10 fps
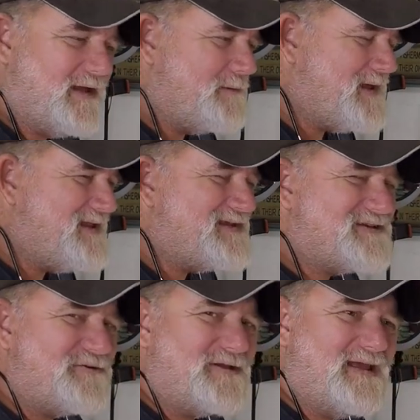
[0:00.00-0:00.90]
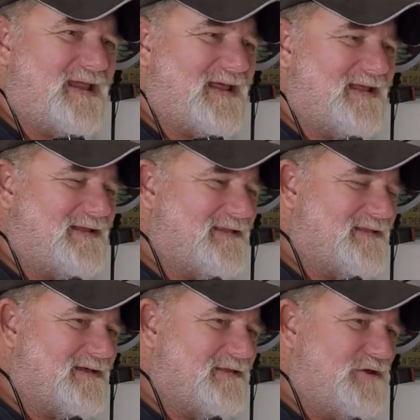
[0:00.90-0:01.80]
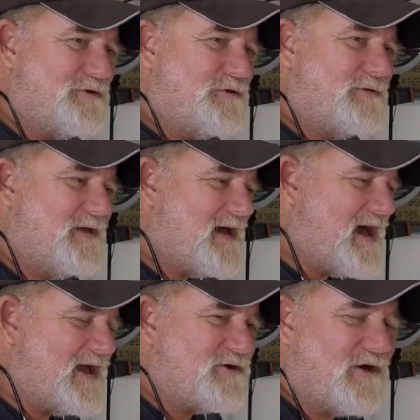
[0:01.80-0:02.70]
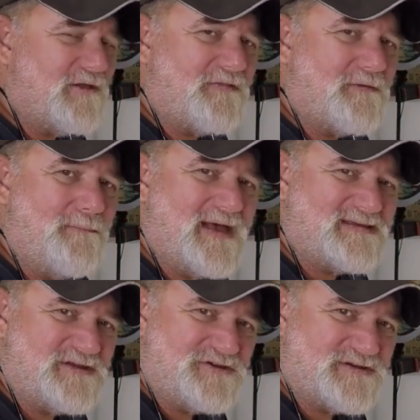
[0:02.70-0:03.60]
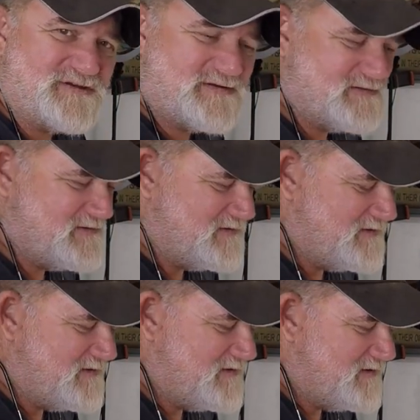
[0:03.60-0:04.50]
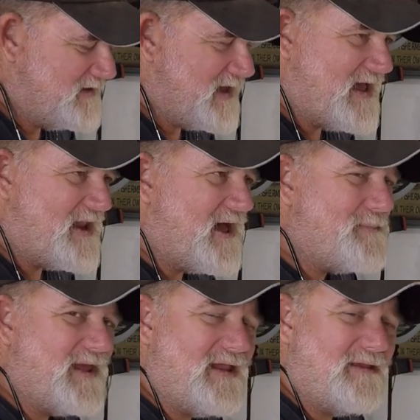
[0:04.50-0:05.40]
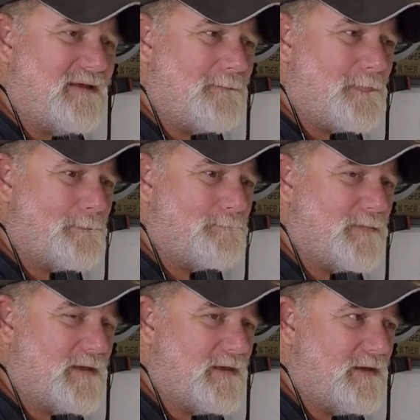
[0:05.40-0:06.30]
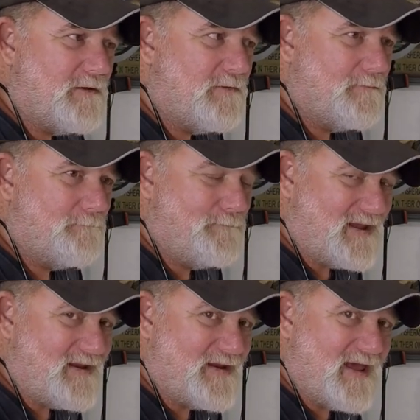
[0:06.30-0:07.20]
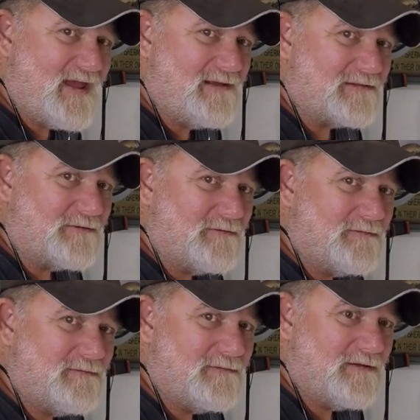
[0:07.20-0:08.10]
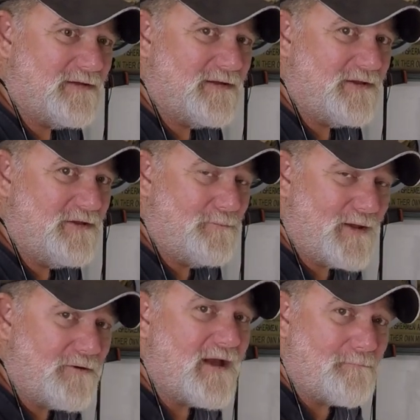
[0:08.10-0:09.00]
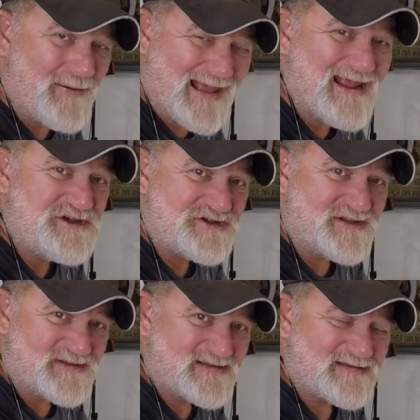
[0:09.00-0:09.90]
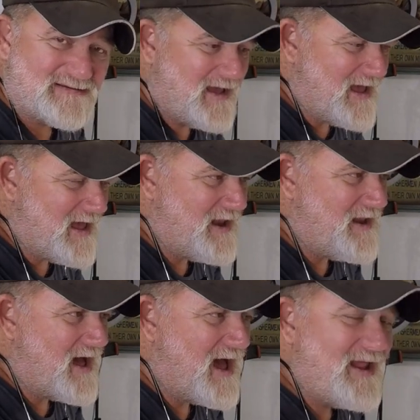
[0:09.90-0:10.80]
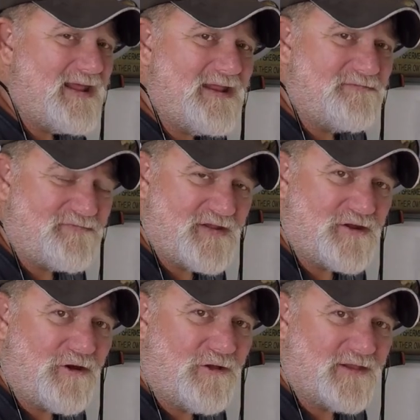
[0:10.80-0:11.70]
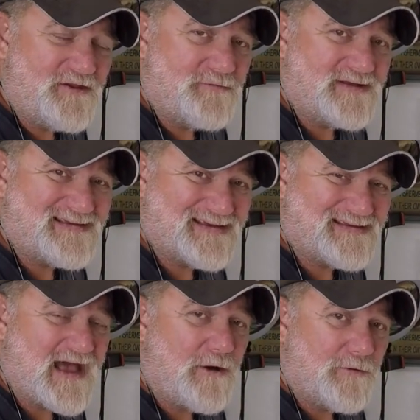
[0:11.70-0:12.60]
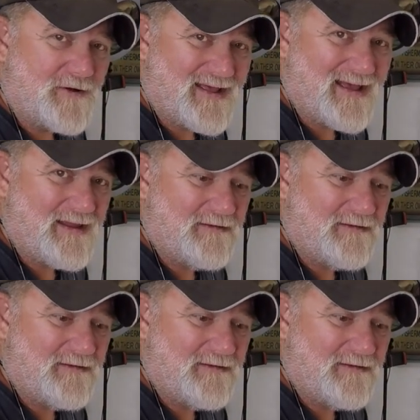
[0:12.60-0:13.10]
I mean, you start getting the little, I call it the messages. And I mean, being an angler, you better have patience. And I need to fit it all into a 6-hour day.